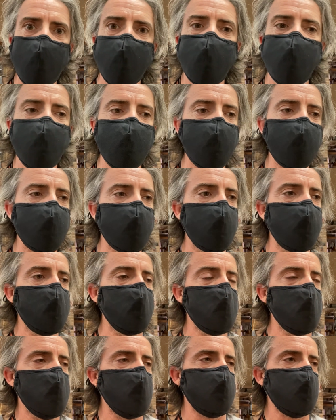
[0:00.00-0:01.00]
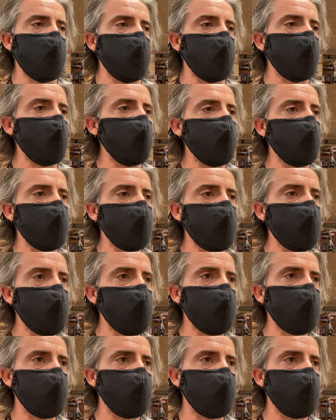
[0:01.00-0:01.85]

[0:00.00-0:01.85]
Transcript: And it's going to go for about